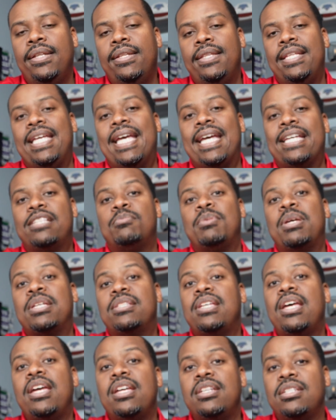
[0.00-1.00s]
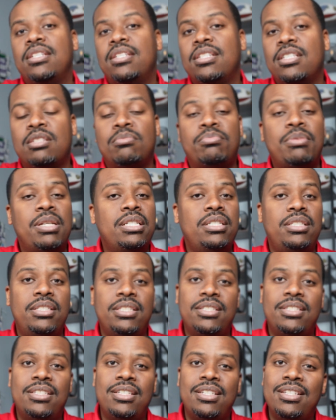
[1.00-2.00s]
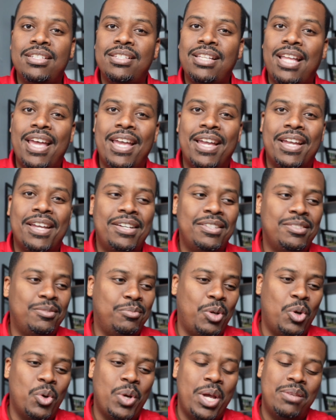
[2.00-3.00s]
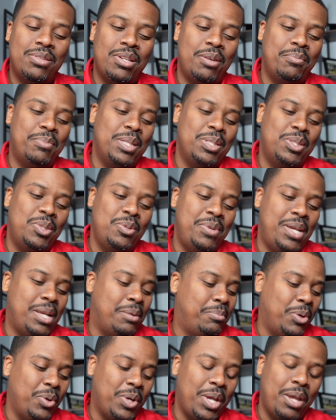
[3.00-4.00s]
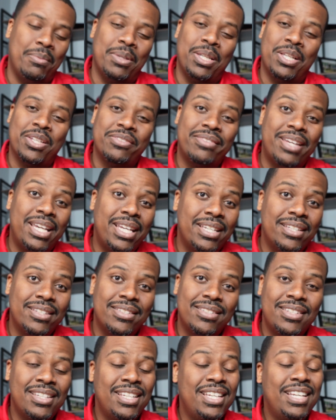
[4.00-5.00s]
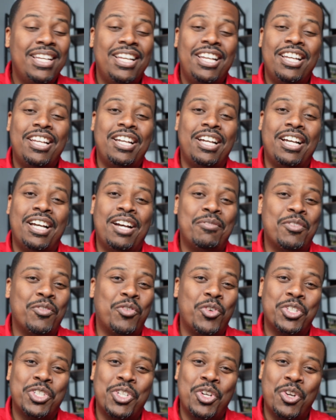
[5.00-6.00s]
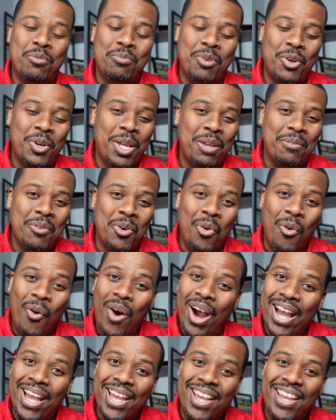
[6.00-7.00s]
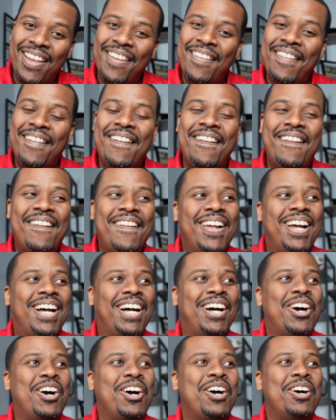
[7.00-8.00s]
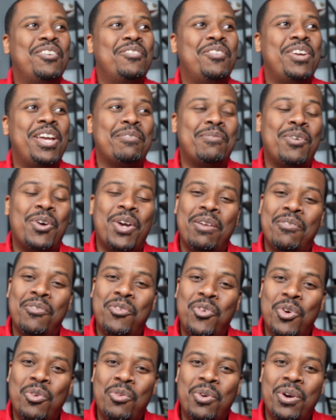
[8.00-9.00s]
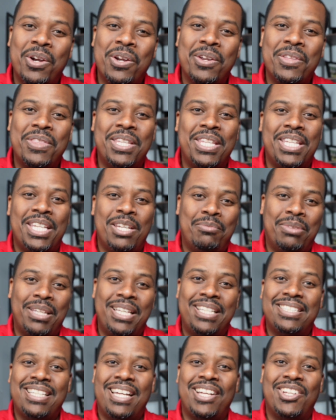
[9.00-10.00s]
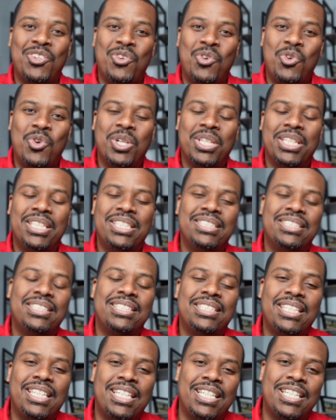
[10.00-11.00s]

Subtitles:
the expectation, especially in cities like the bowl games I've been to. We had a bowl game in Las Vegas. I've been fortunate to go to a bowl game in Hawaii. We had a bowl game in Fort Worth, and then a place like New Orleans.